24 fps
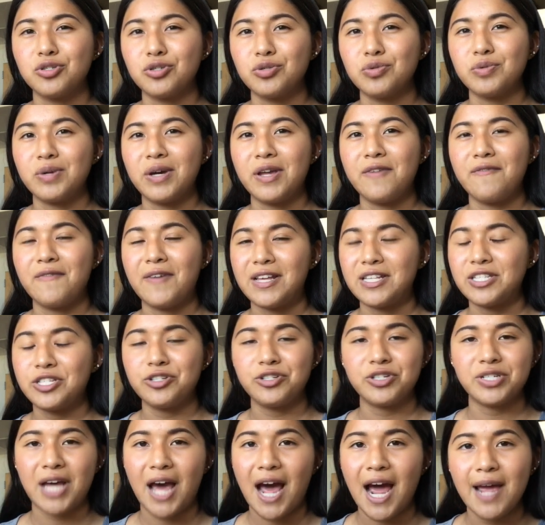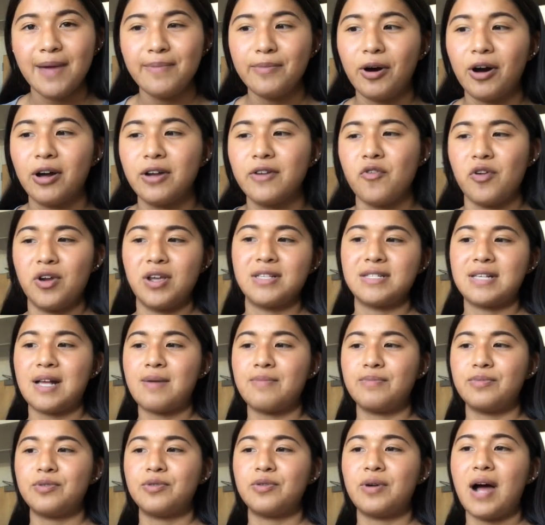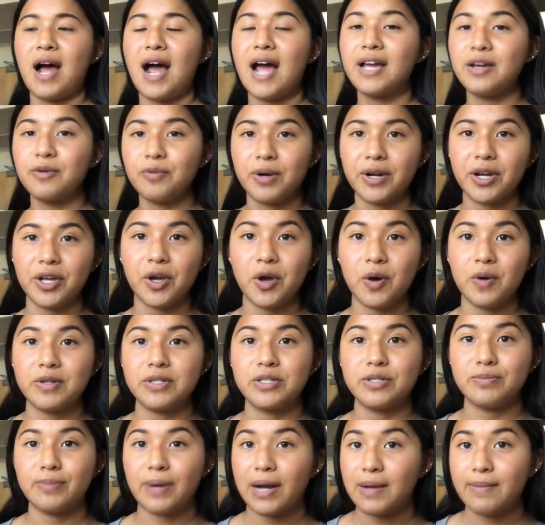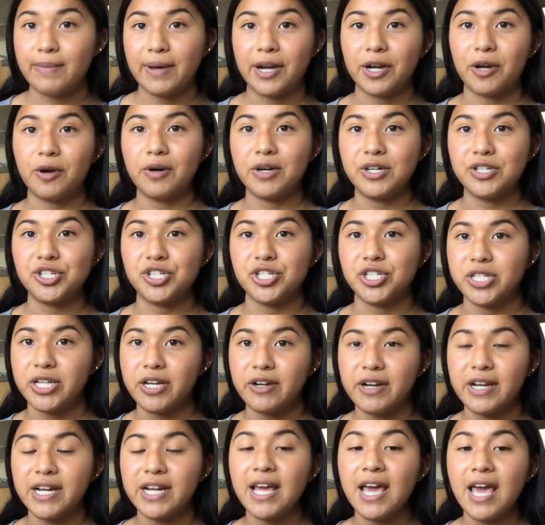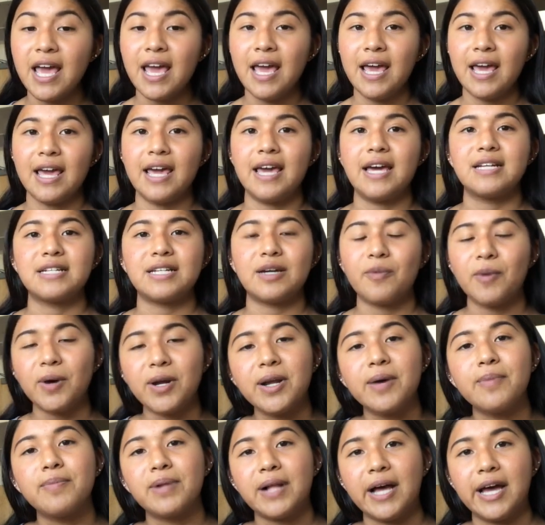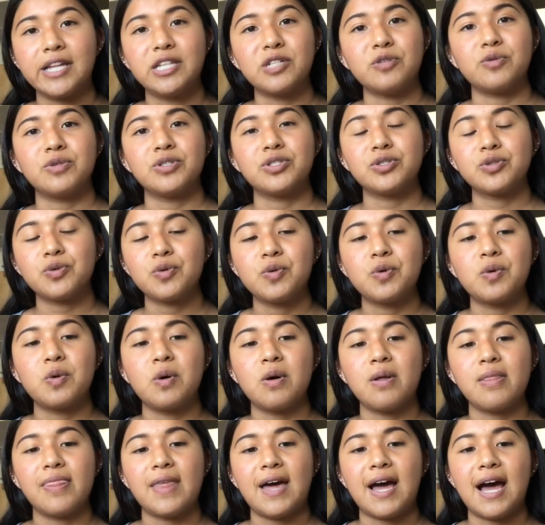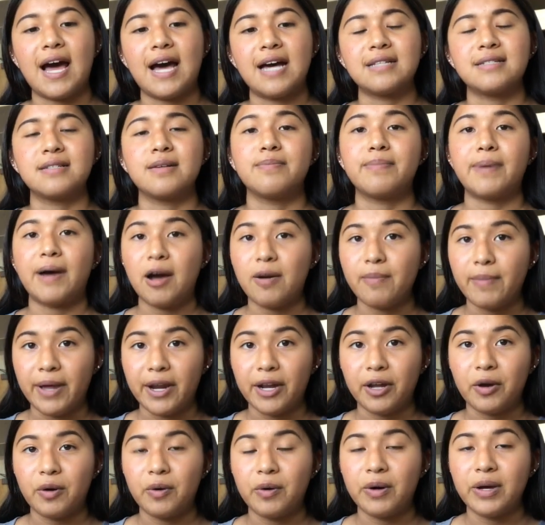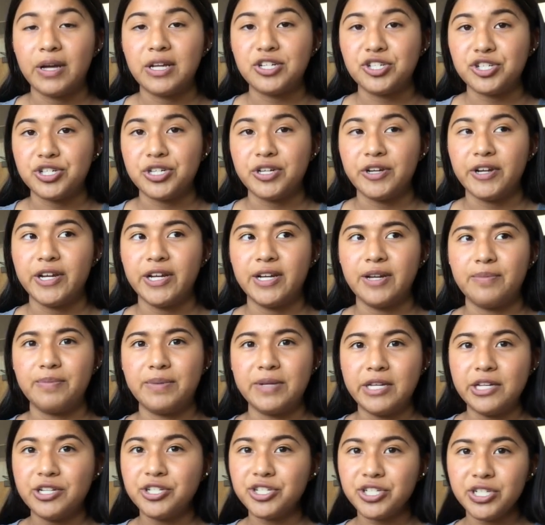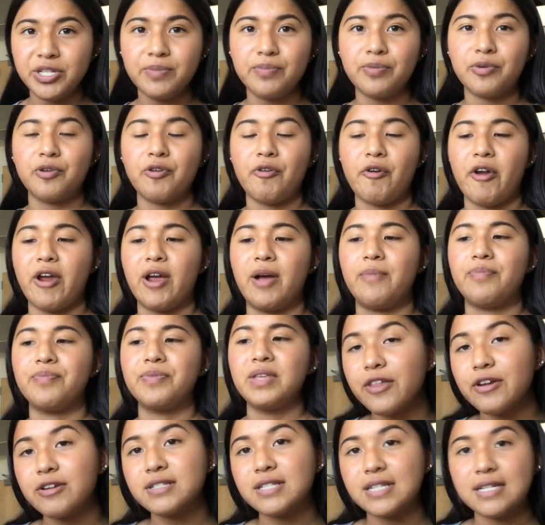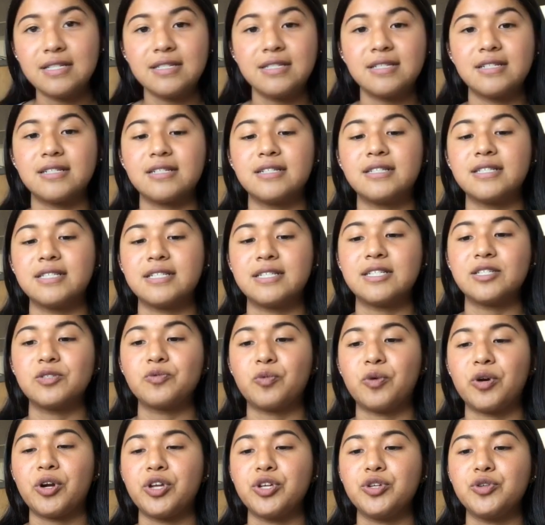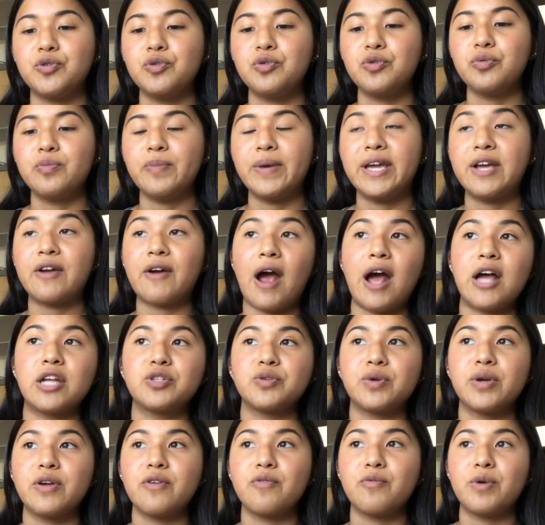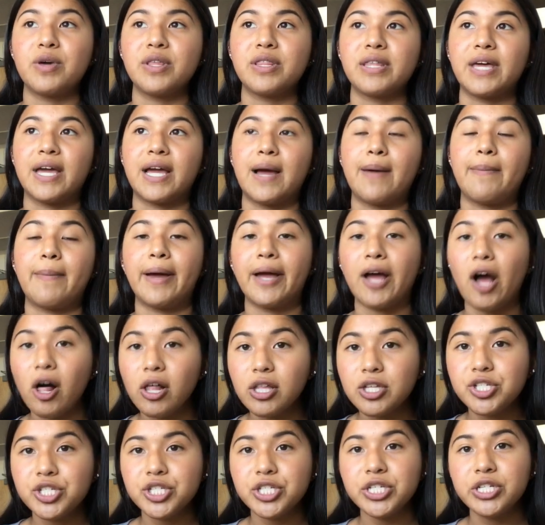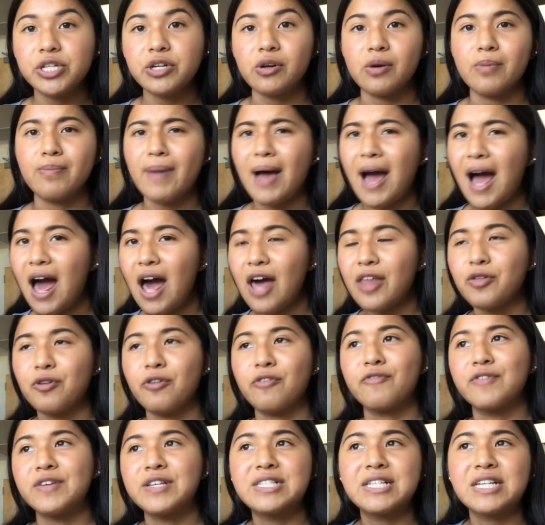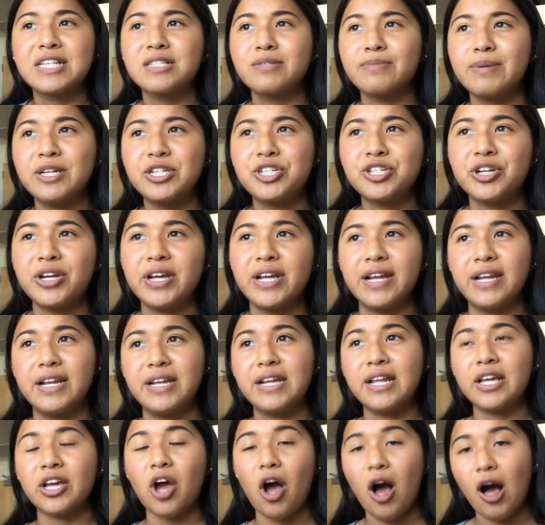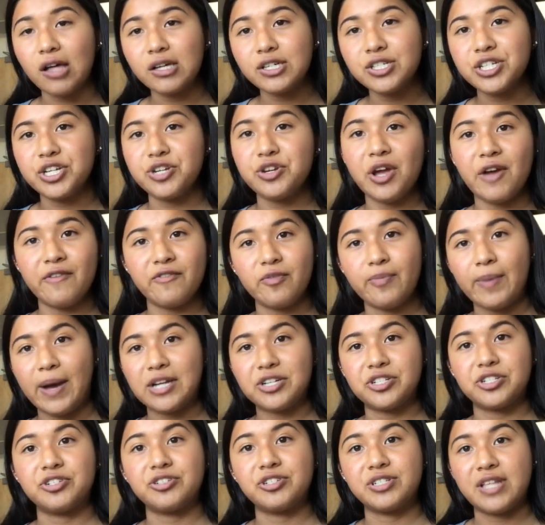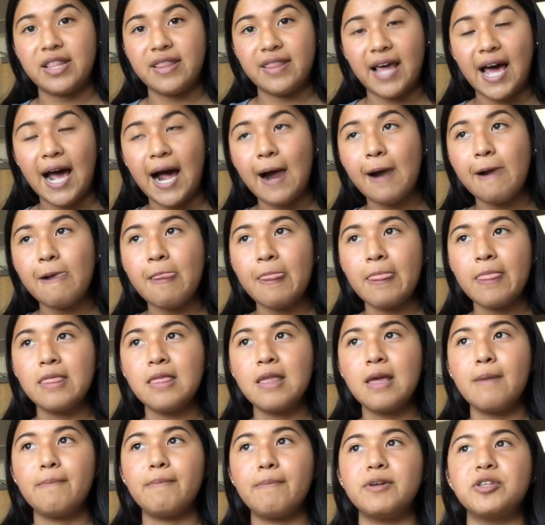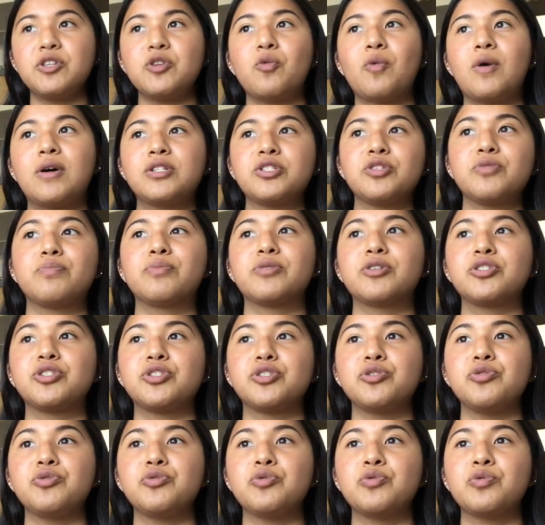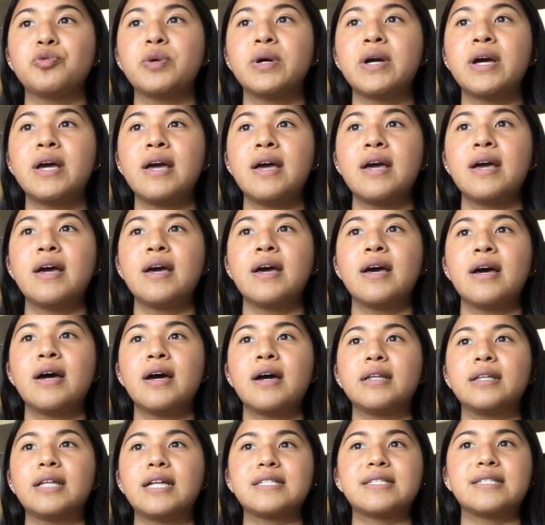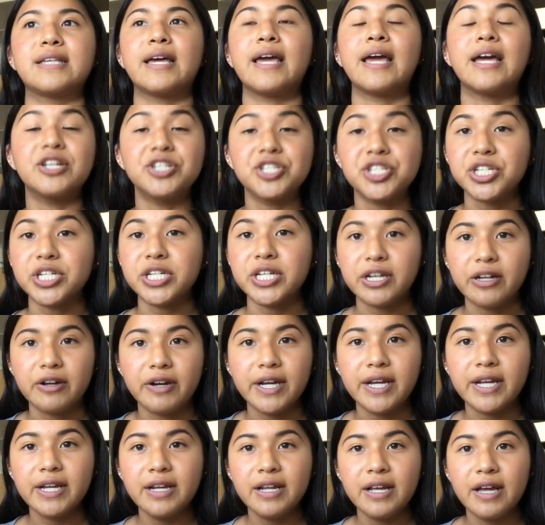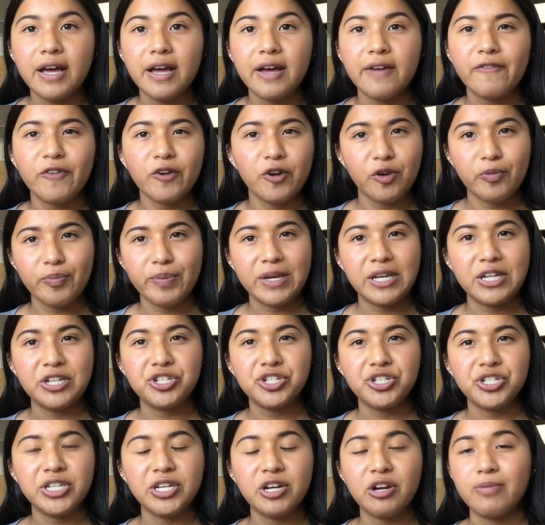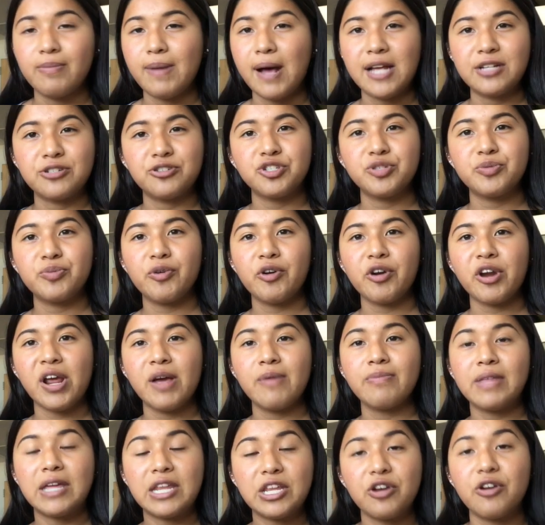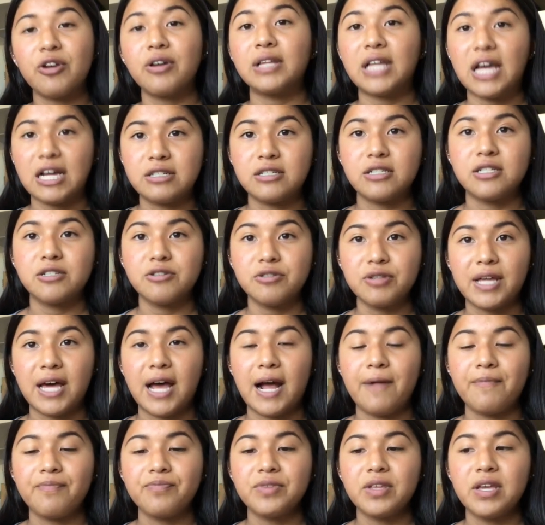to invest your time on. For example, I want to go into biomedical engineering and I want to apply to a school that has a biomedical engineering PhD program. There's instances where you may graduate with like a biology or math or physics major in college and you have your bachelor's in that, but you want to pursue, let's say, engineering for your PhD or master's program, then you're allowed to do that.